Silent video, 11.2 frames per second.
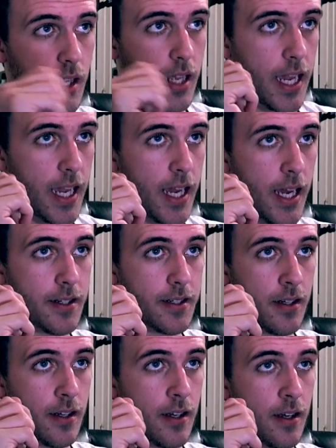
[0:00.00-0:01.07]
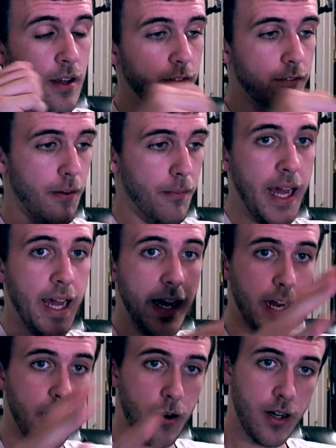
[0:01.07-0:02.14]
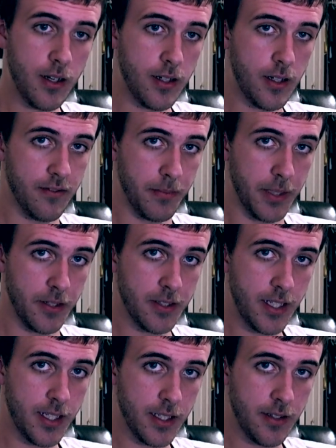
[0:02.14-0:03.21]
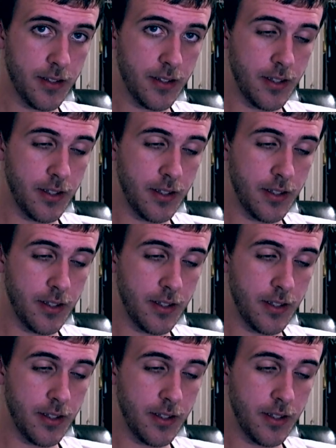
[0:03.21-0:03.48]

And from that era of music,